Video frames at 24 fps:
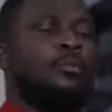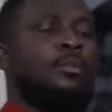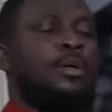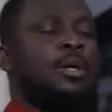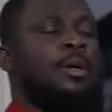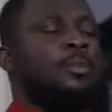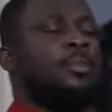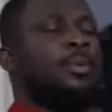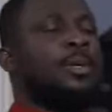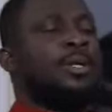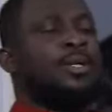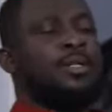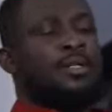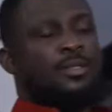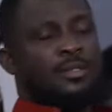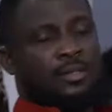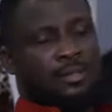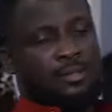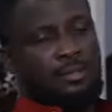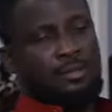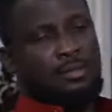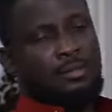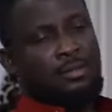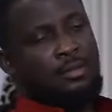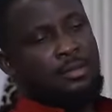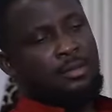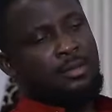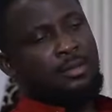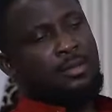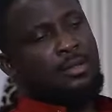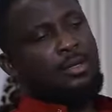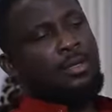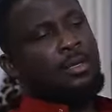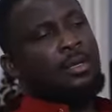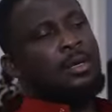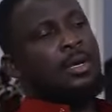My prince.
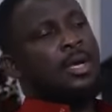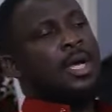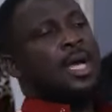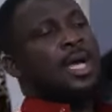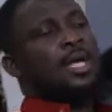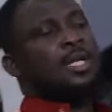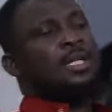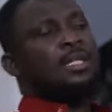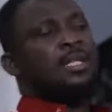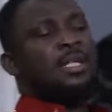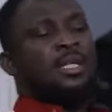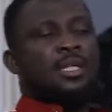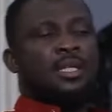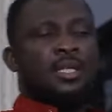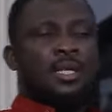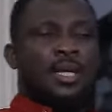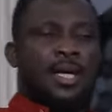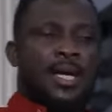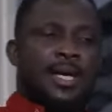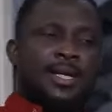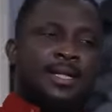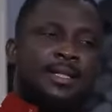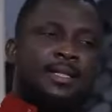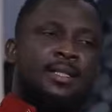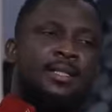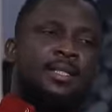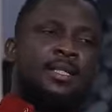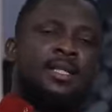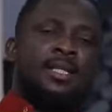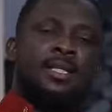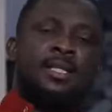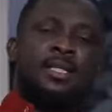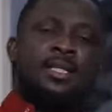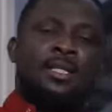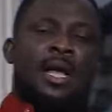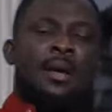And
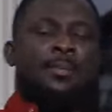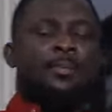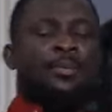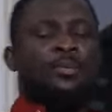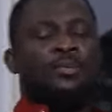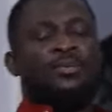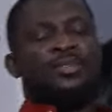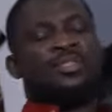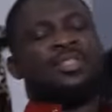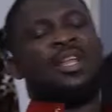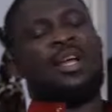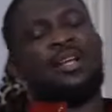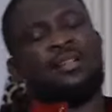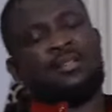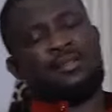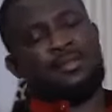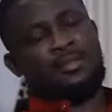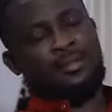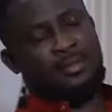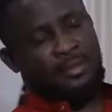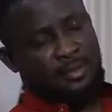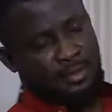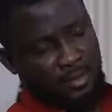it happens that